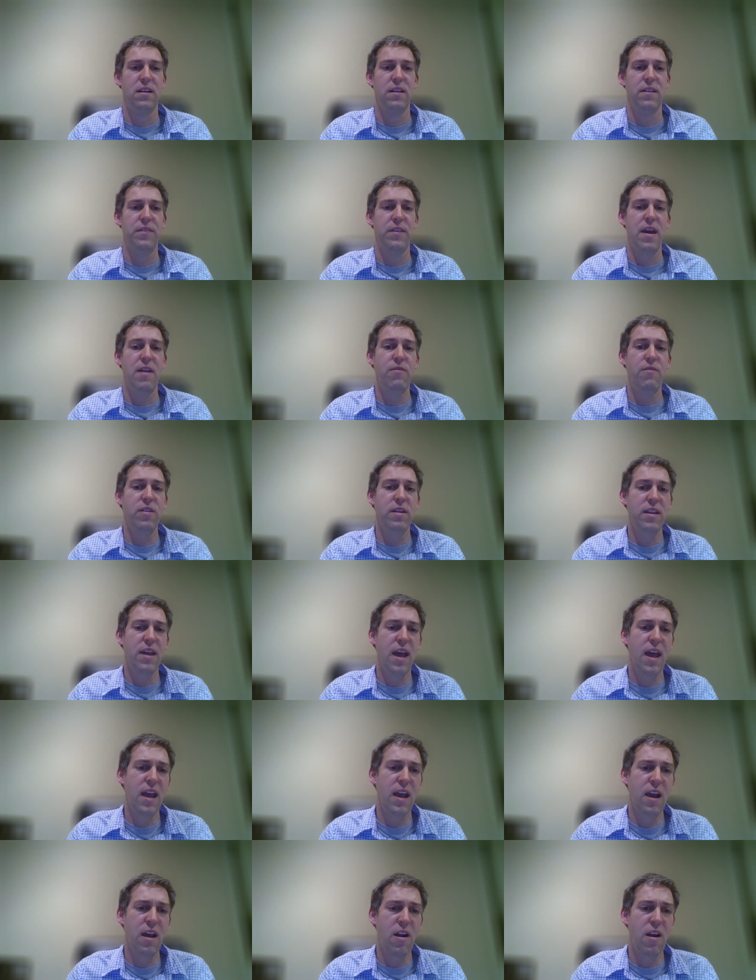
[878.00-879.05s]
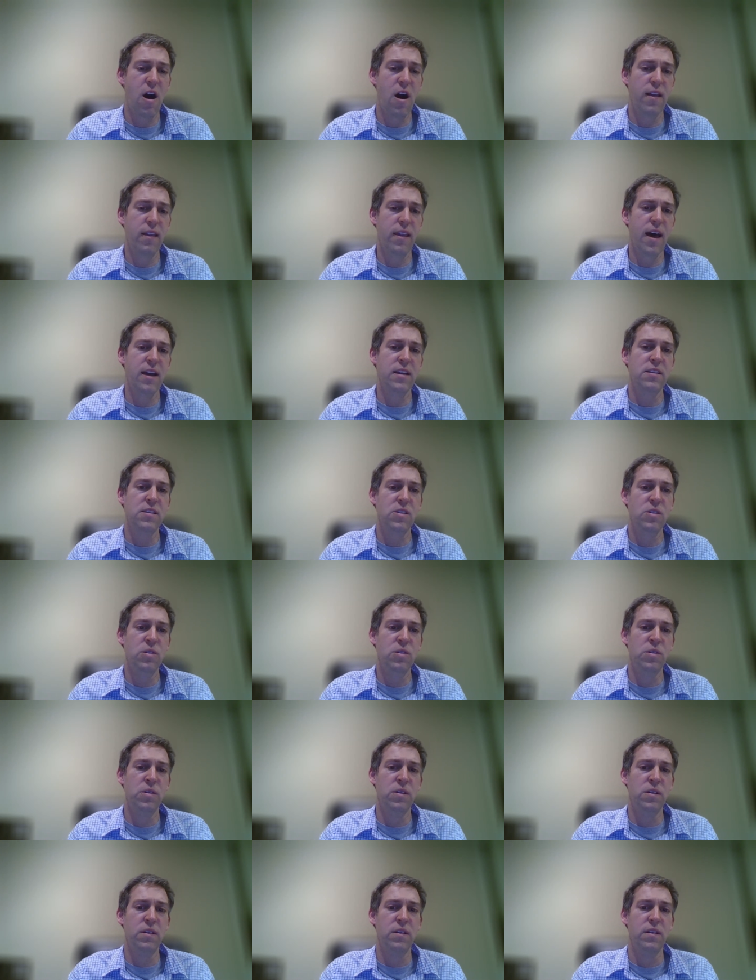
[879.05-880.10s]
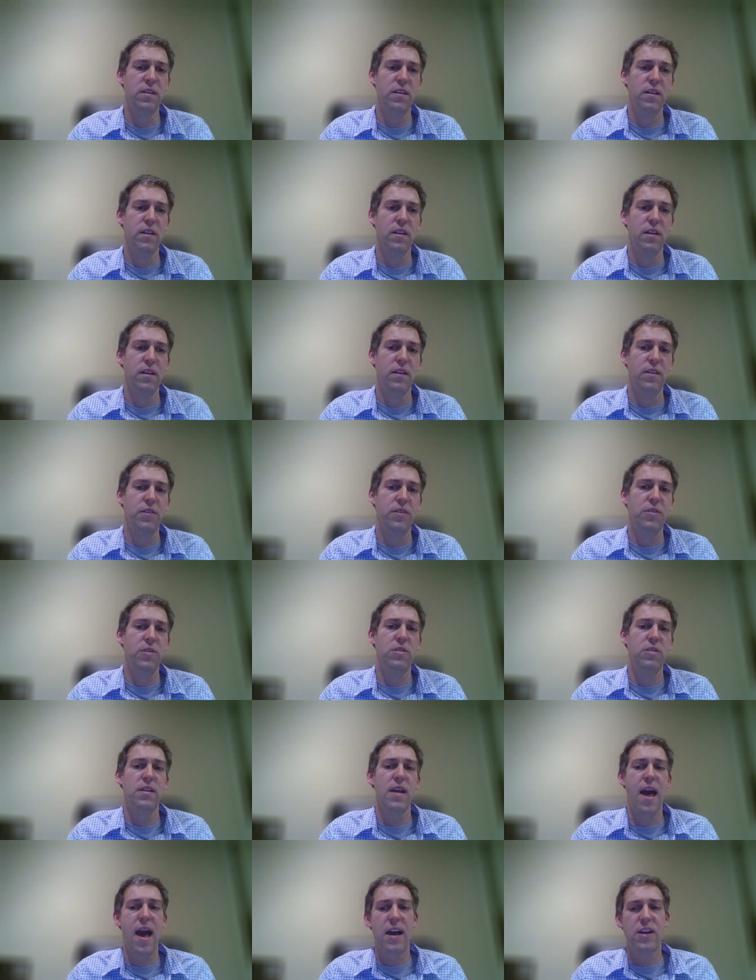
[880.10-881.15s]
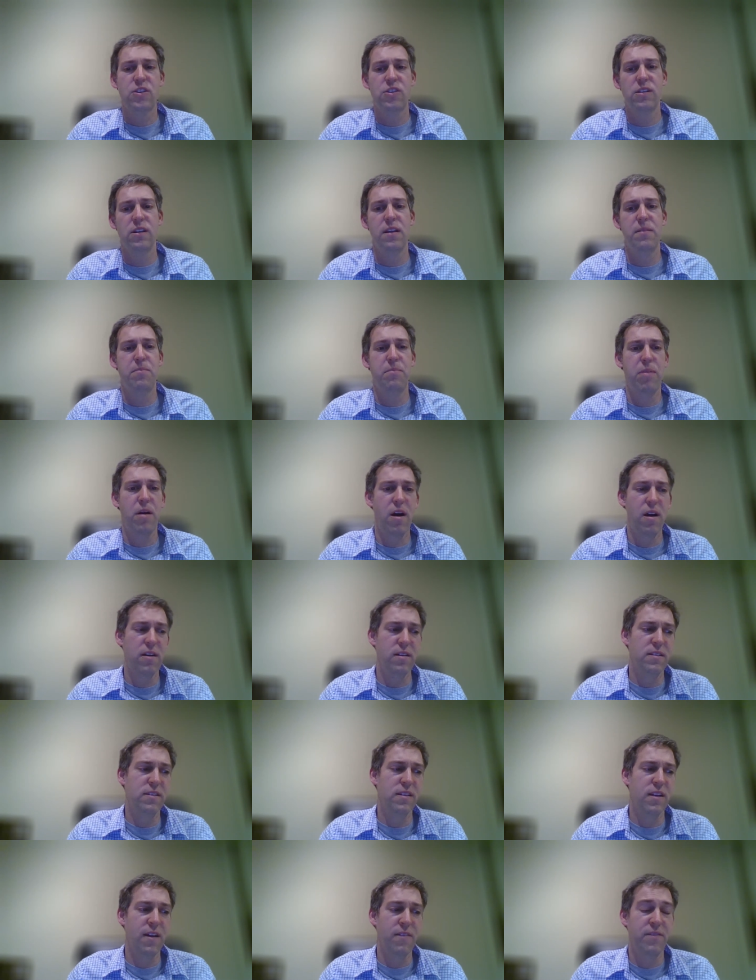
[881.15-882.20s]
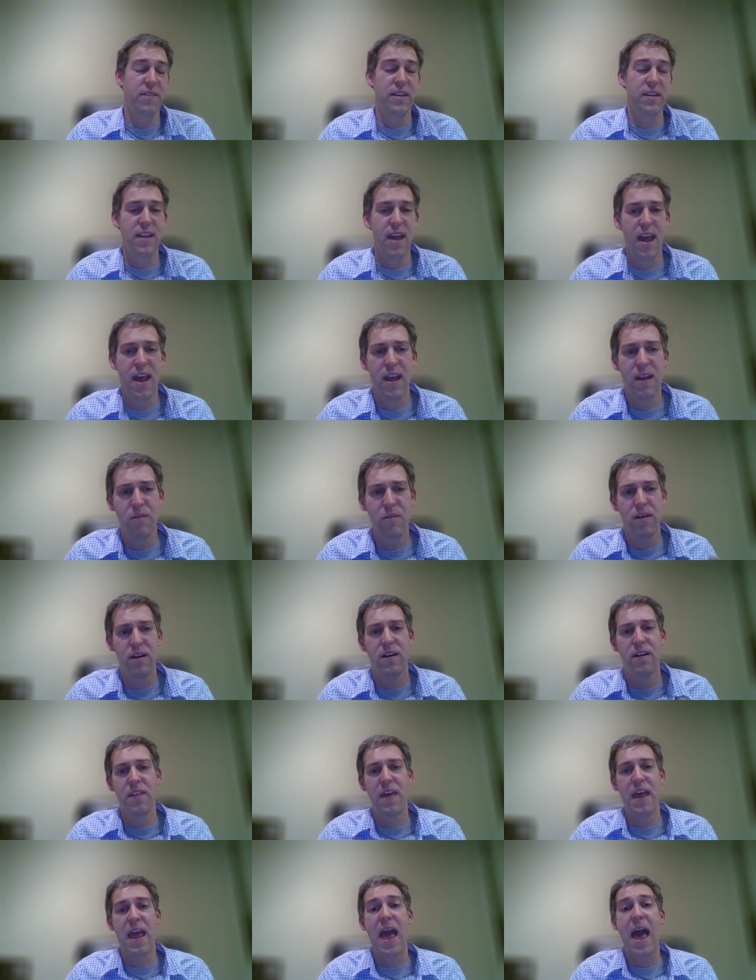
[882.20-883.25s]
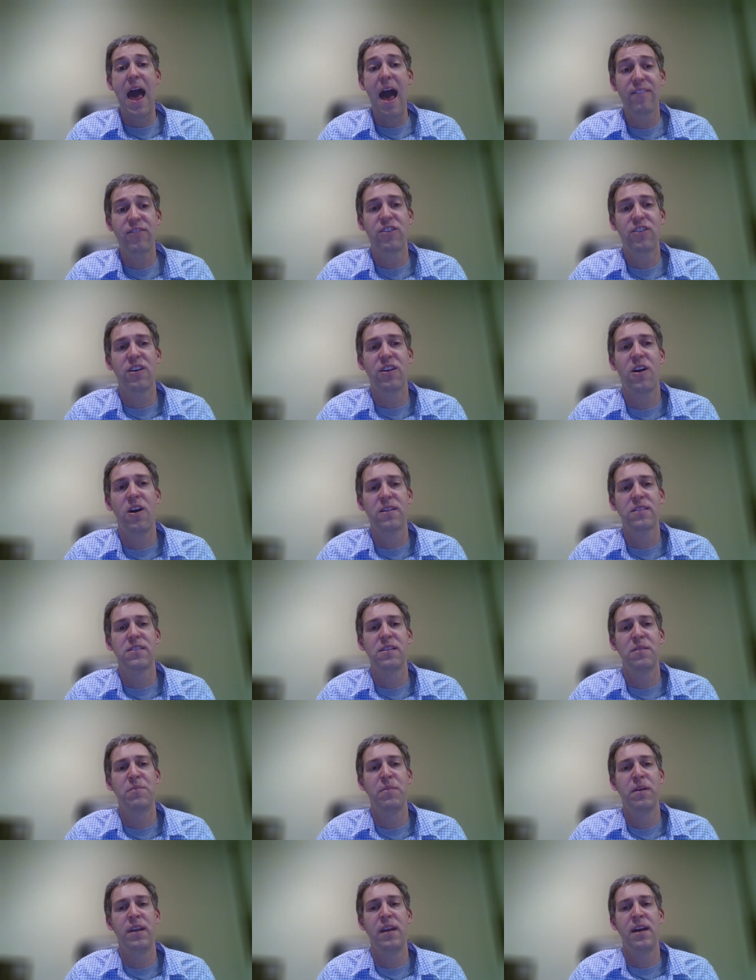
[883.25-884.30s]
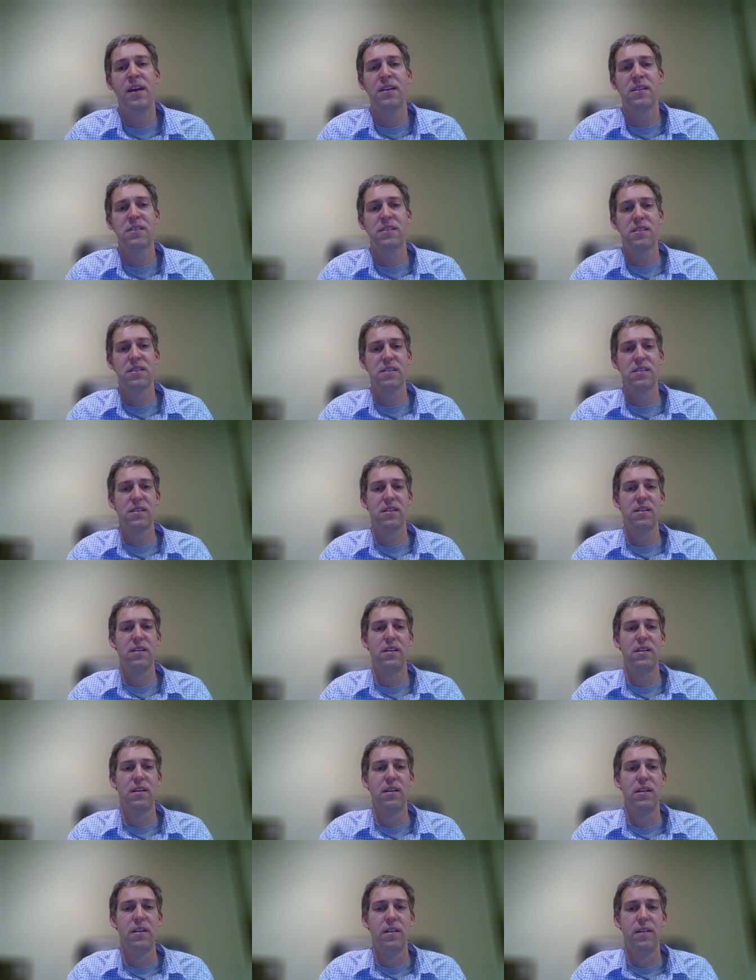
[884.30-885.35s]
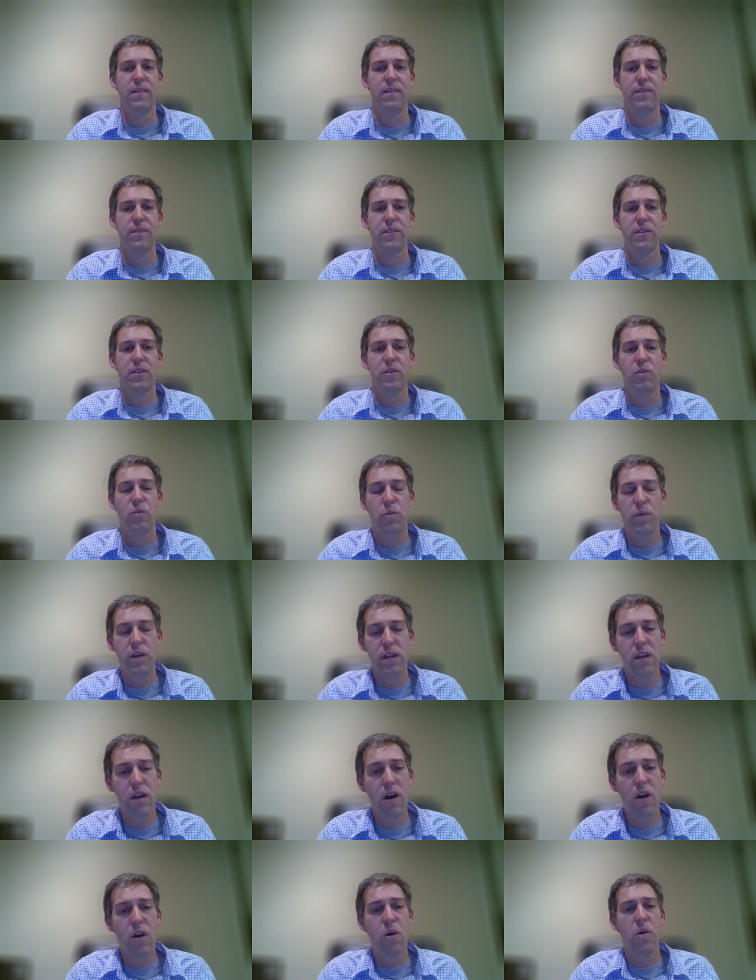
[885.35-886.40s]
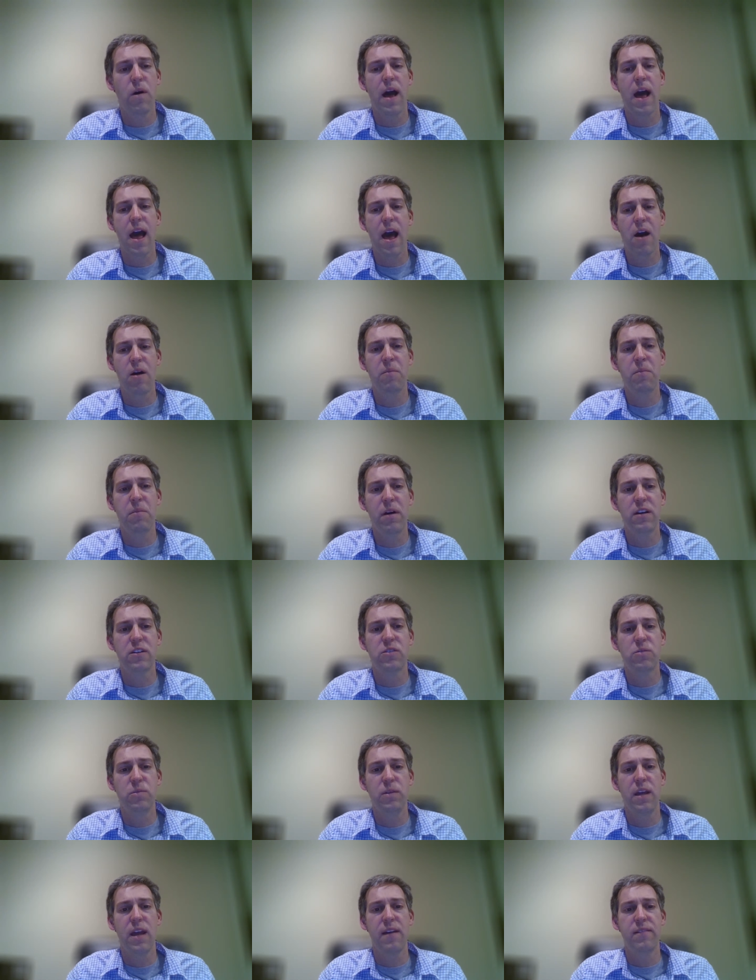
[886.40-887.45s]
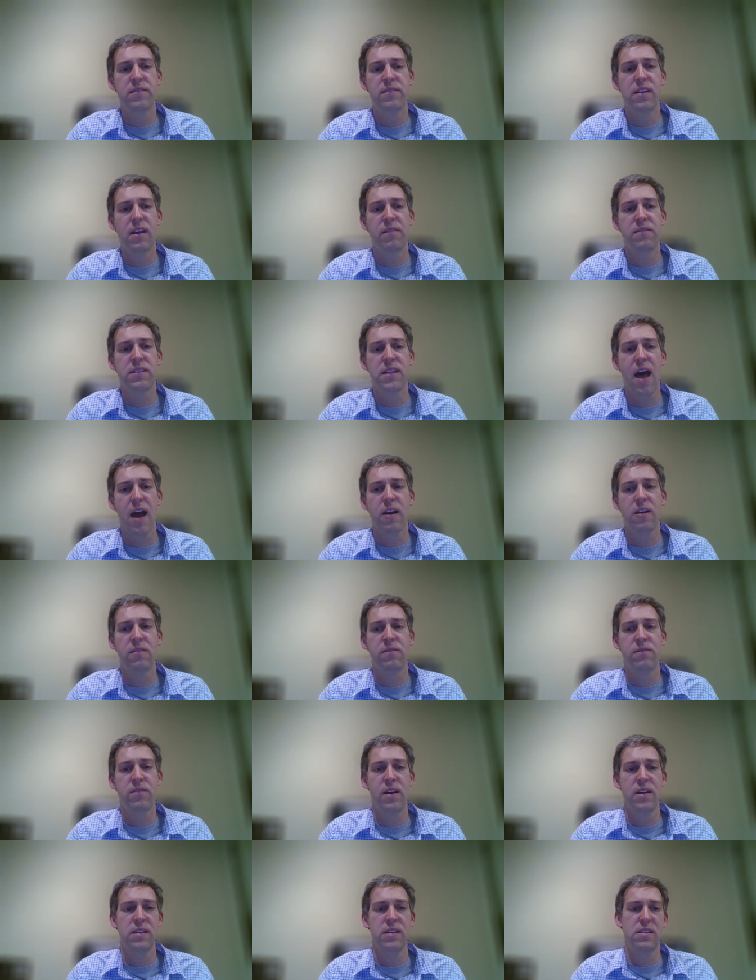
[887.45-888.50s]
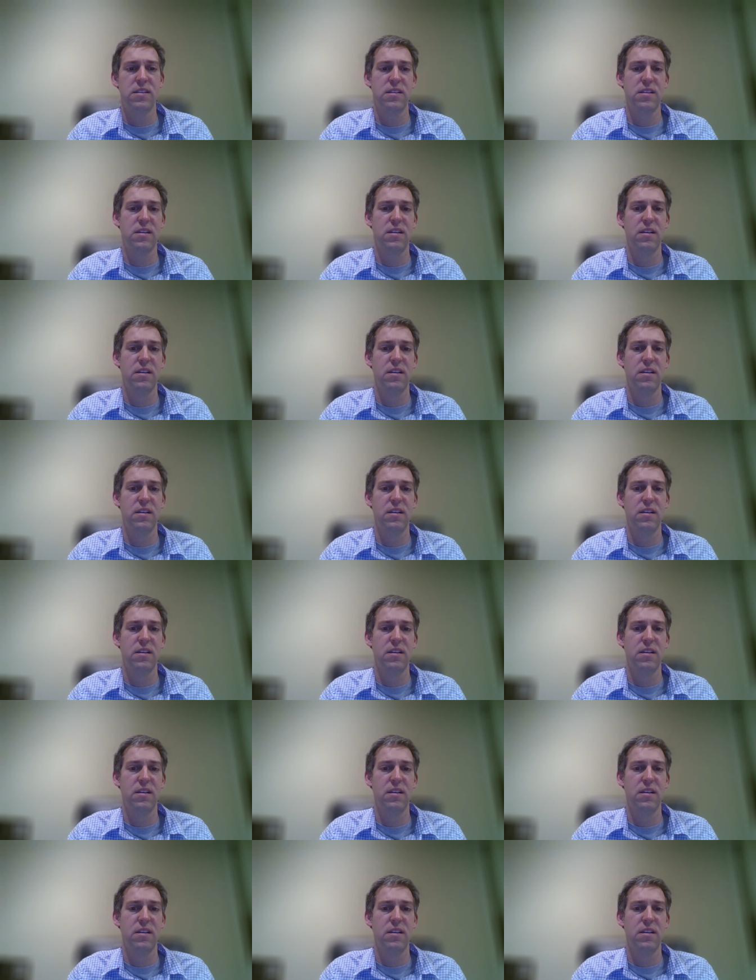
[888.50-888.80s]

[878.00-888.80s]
Every day in online school, there's actually part of the day where they have to call somebody else. We know how much we have self-sacrificed.